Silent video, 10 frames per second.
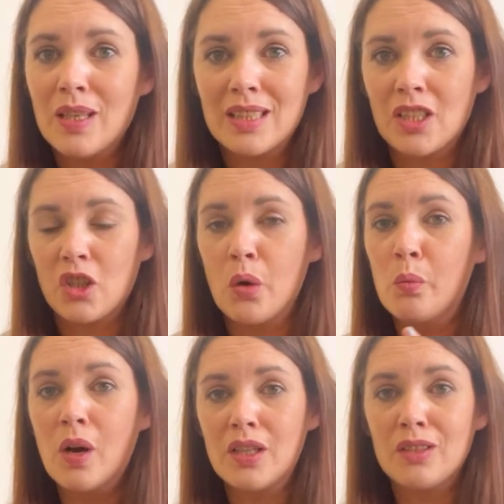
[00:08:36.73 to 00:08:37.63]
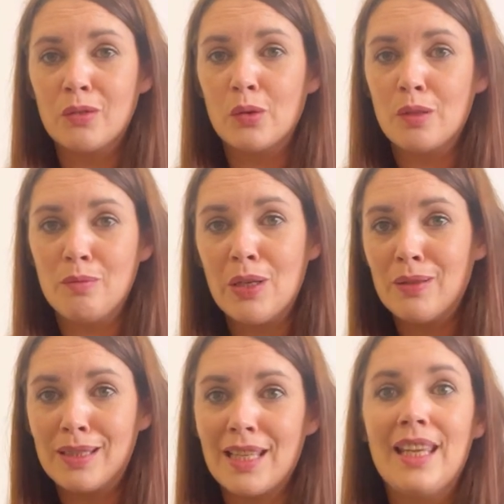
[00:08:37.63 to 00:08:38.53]
It's such a wonderful
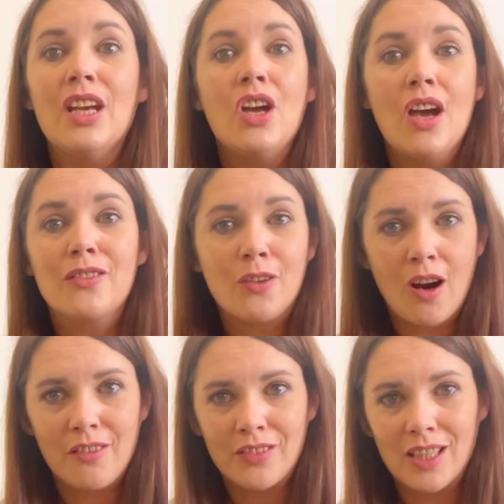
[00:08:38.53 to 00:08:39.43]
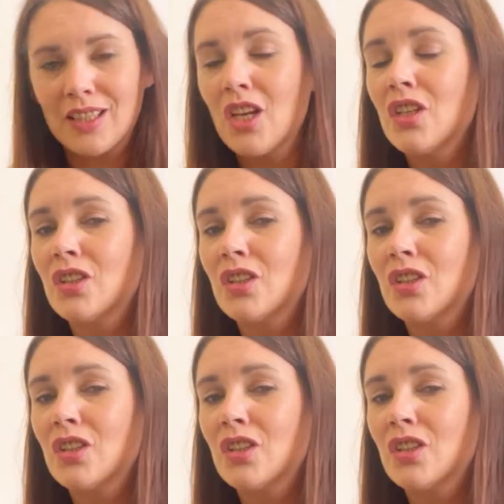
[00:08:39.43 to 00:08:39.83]
community of crafters.